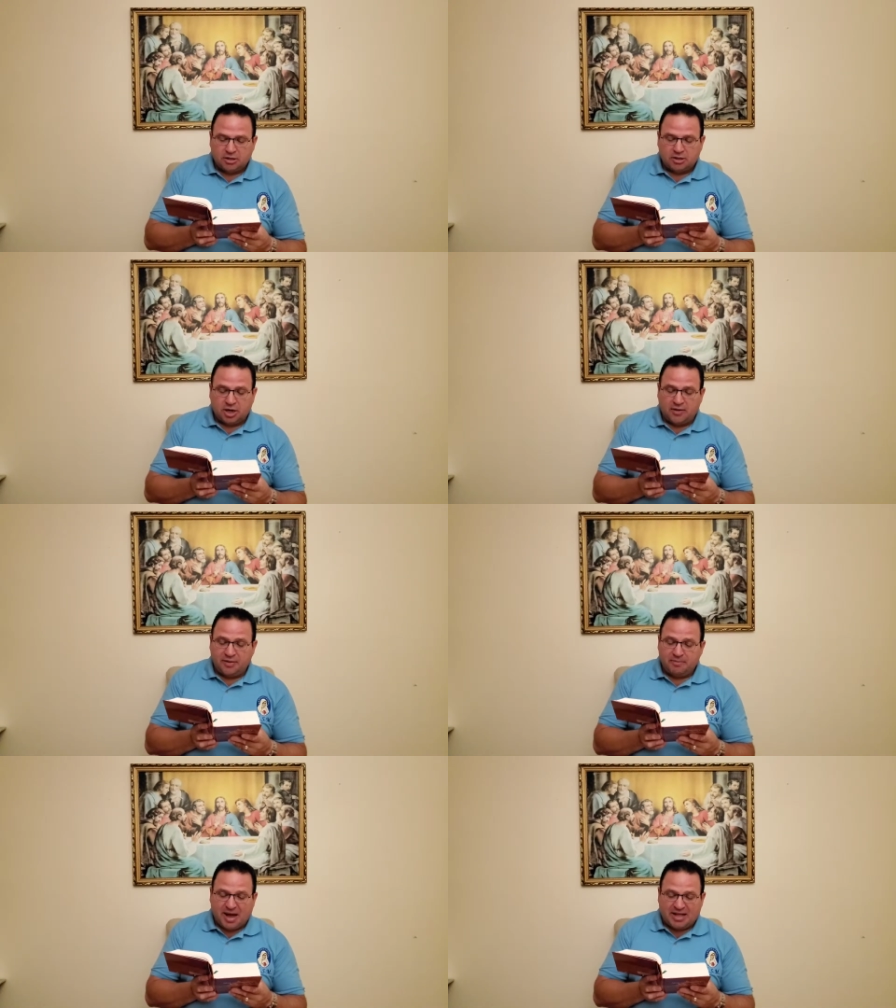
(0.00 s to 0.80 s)

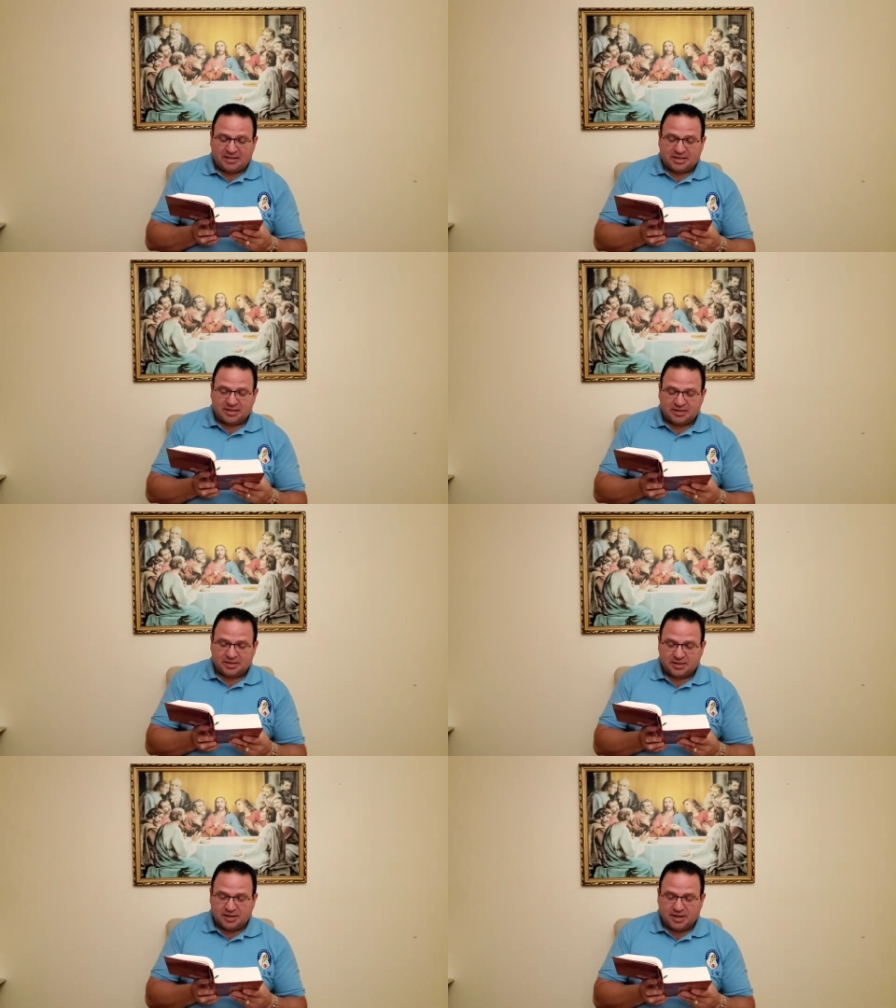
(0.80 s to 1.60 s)
John the
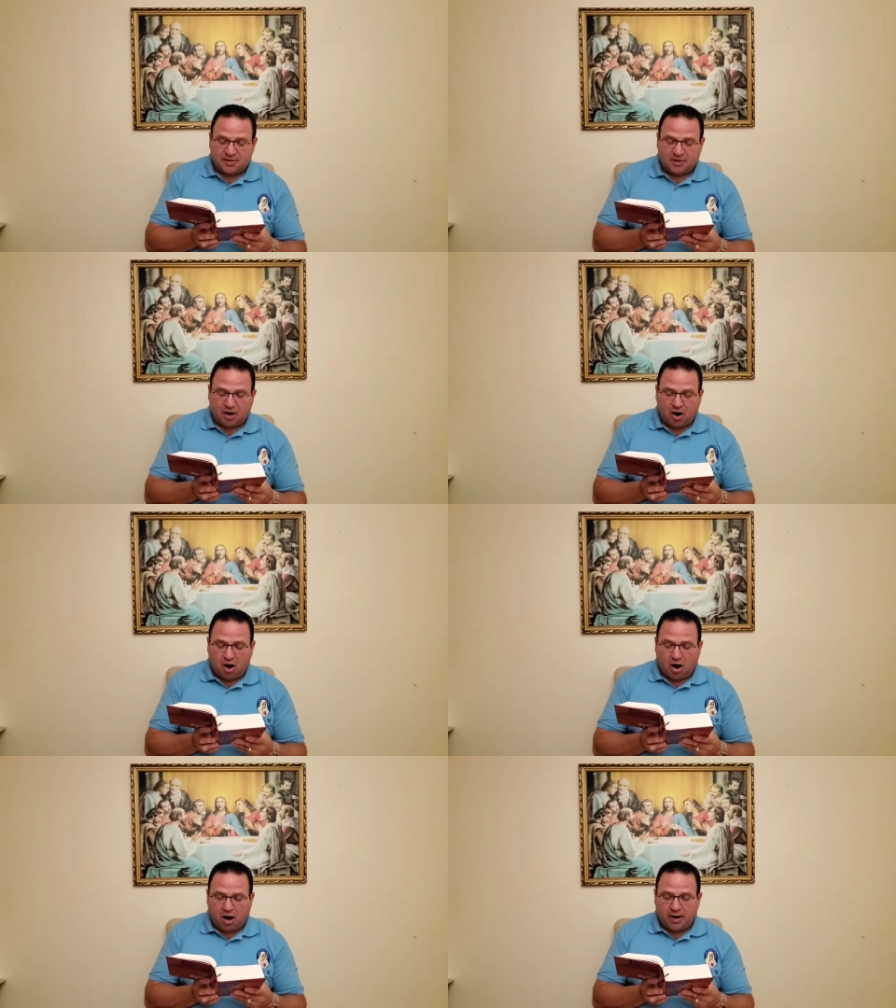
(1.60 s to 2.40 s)
Baptist, neither
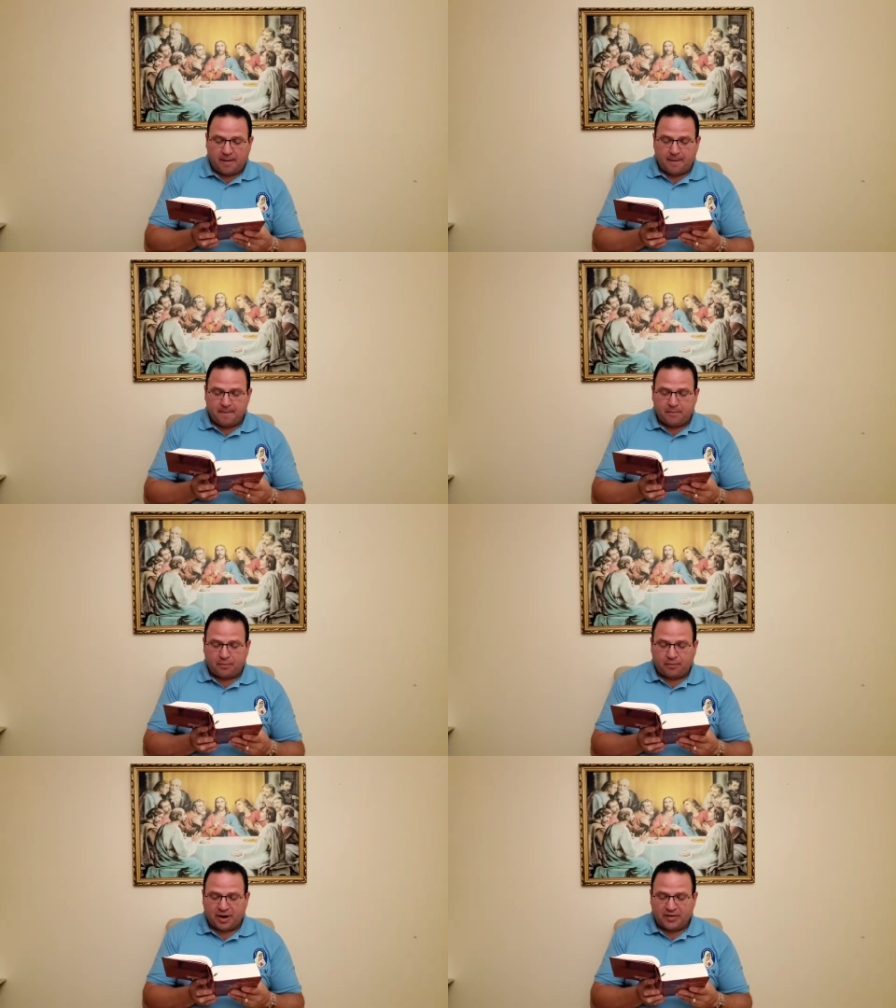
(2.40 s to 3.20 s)
are
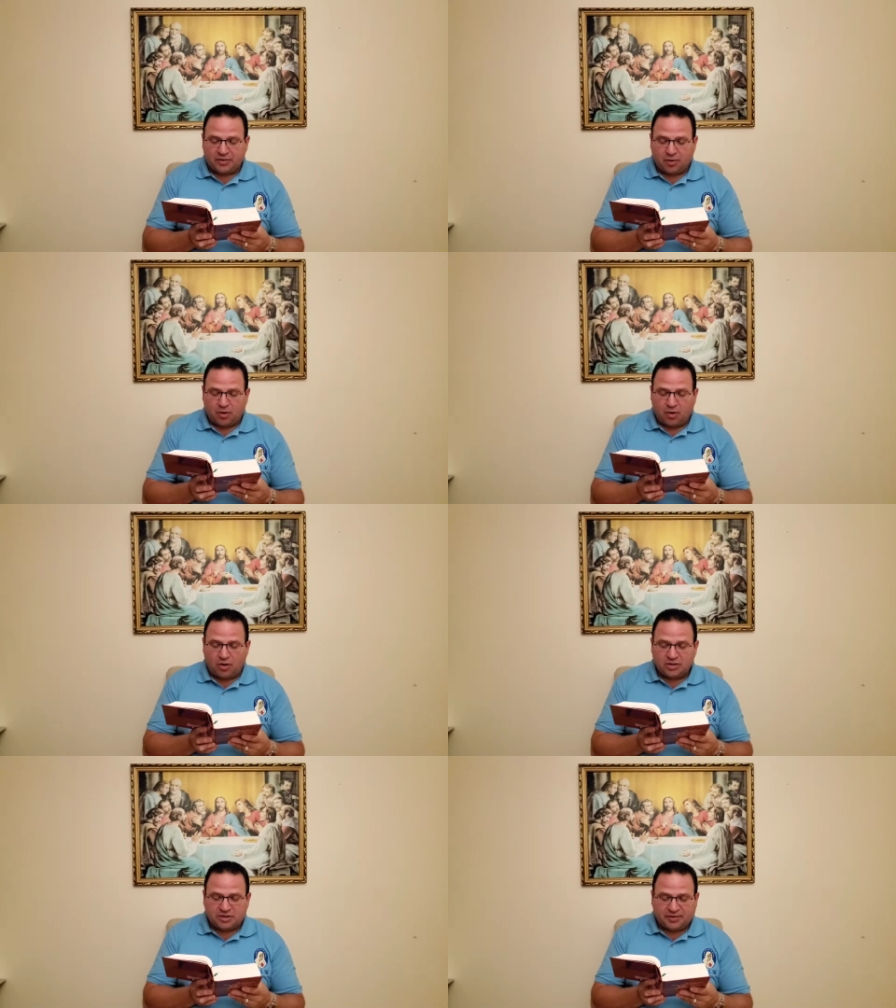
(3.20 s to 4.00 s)
bread
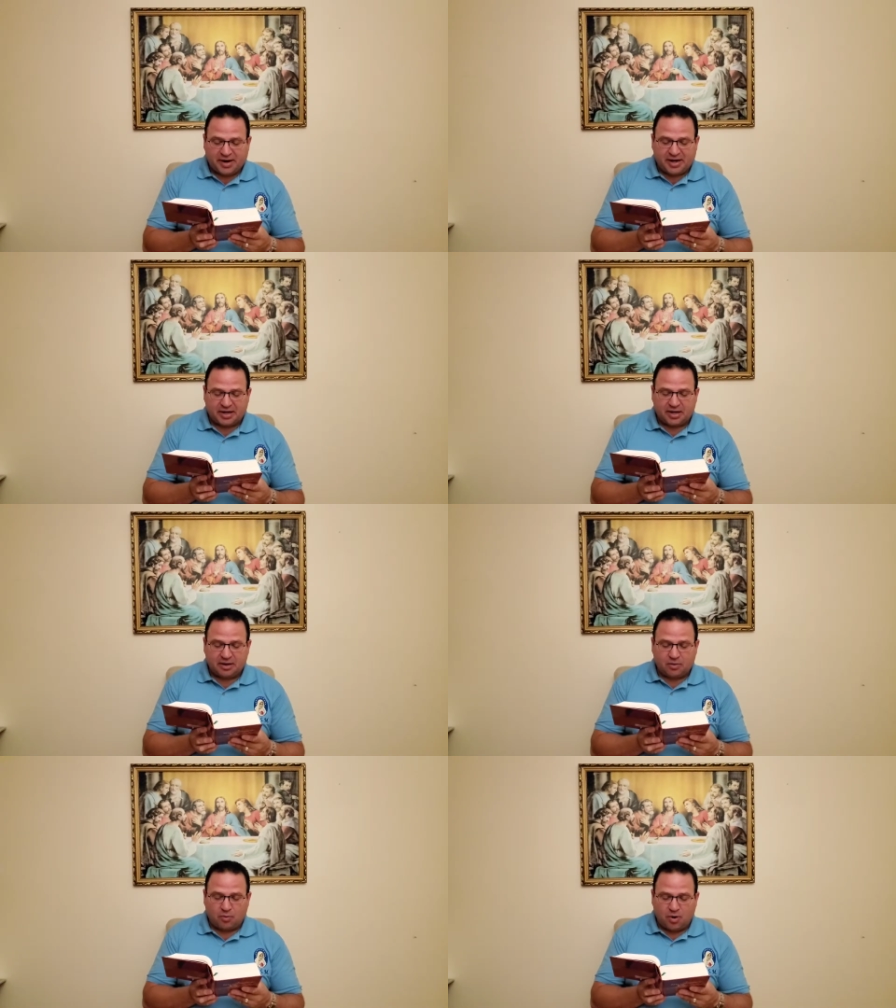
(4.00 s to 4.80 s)
or drank
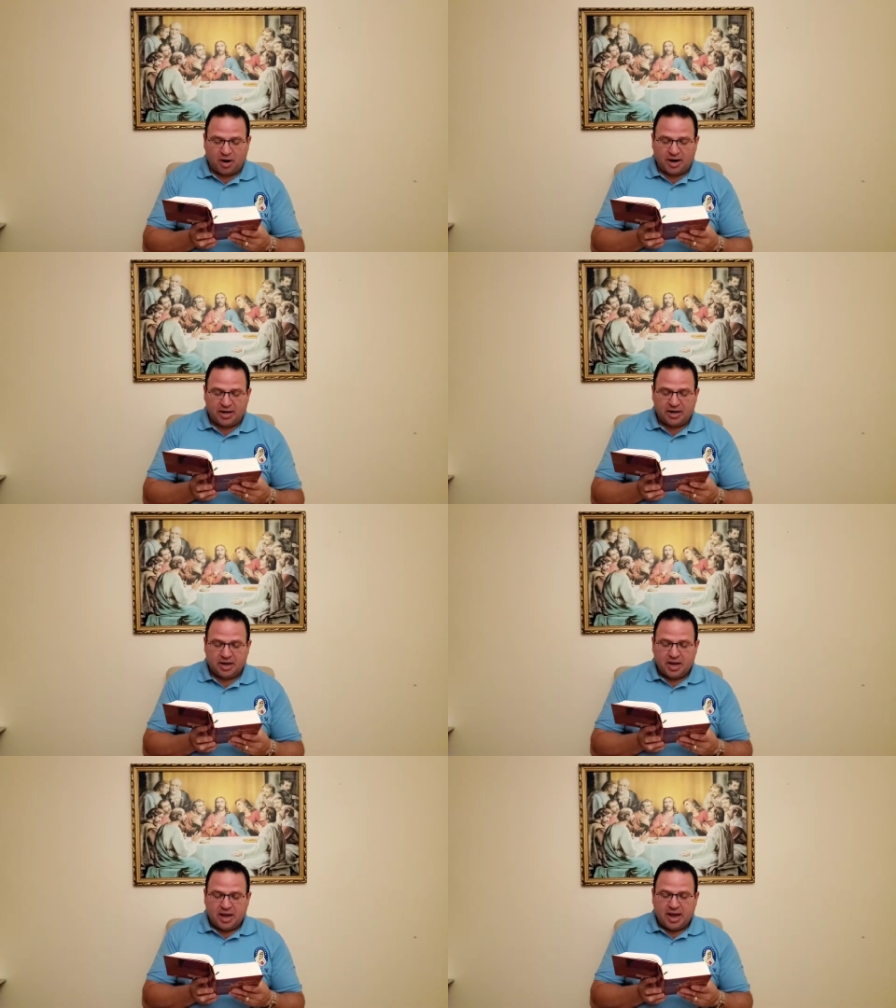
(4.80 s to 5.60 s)

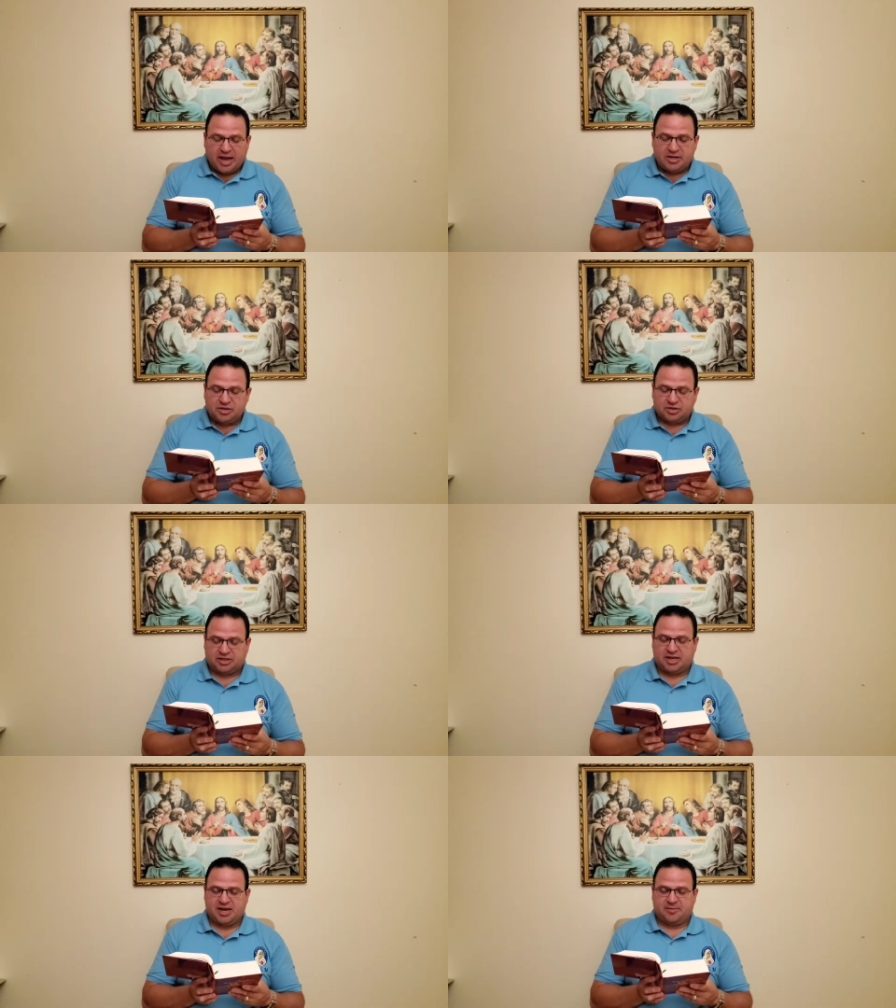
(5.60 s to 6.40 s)
wine, and you
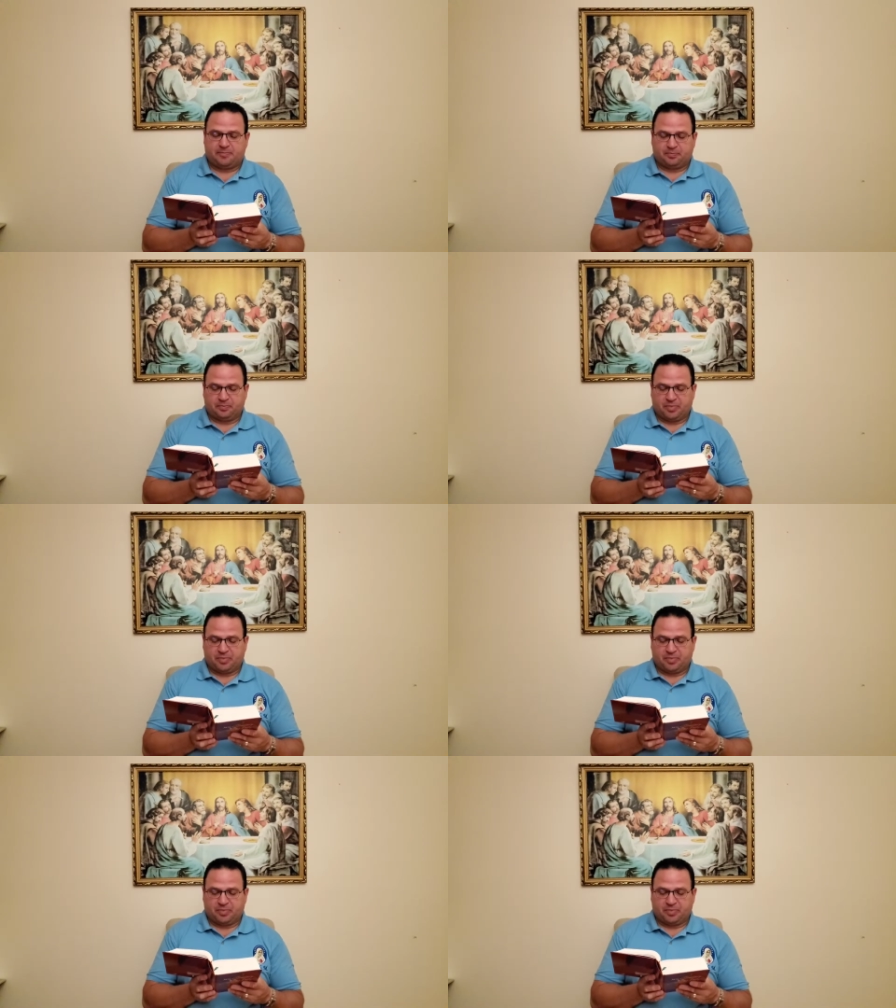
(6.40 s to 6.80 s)
say,